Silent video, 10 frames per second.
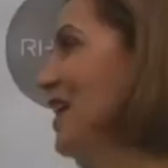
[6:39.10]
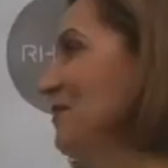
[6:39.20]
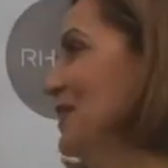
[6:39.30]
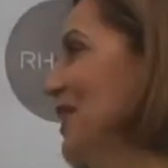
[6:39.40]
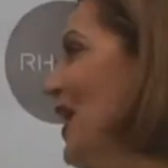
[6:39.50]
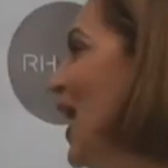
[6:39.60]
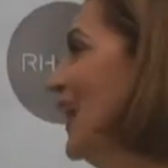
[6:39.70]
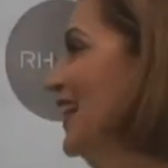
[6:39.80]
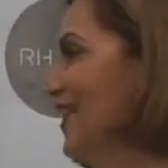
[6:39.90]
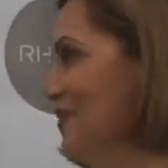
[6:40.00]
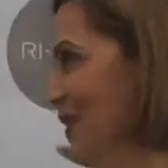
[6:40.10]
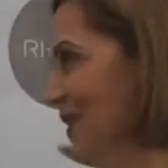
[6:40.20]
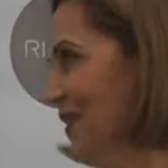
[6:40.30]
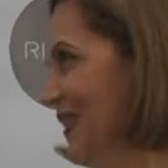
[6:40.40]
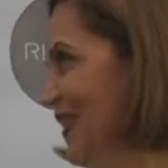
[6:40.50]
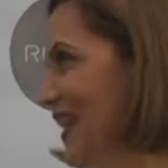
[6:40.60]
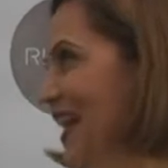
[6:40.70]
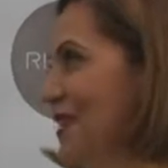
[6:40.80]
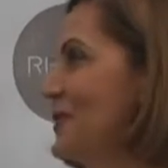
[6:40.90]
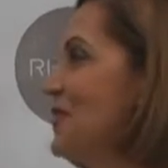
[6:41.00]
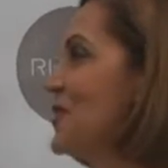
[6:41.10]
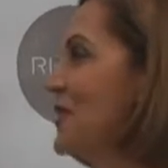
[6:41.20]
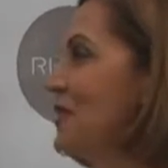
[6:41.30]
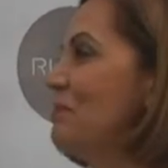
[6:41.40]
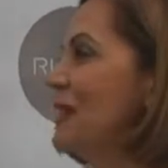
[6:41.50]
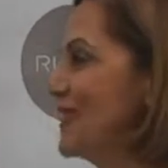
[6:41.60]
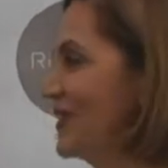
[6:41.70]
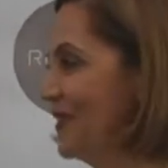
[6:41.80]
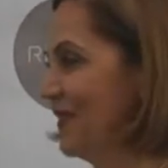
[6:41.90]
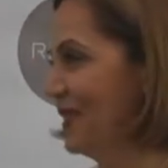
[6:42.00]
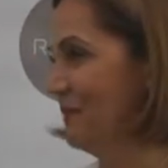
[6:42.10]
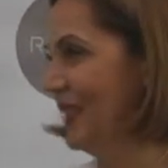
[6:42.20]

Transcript: Rafija, I love you. I wish you the best of the